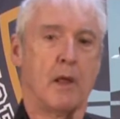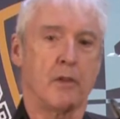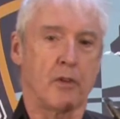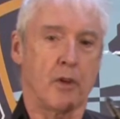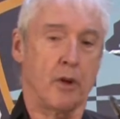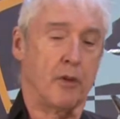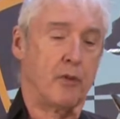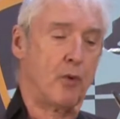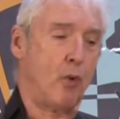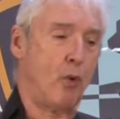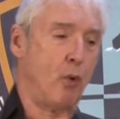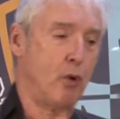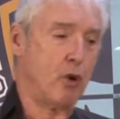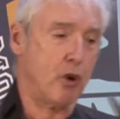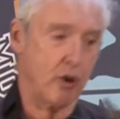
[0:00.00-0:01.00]
So it's
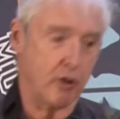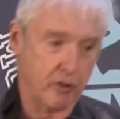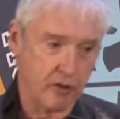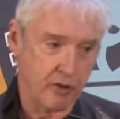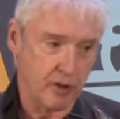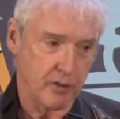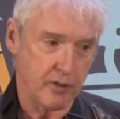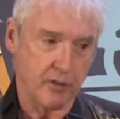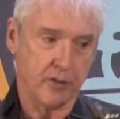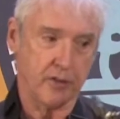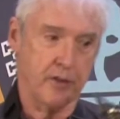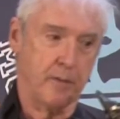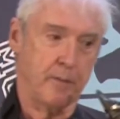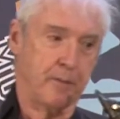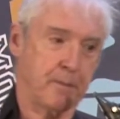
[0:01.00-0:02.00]
all crotchets,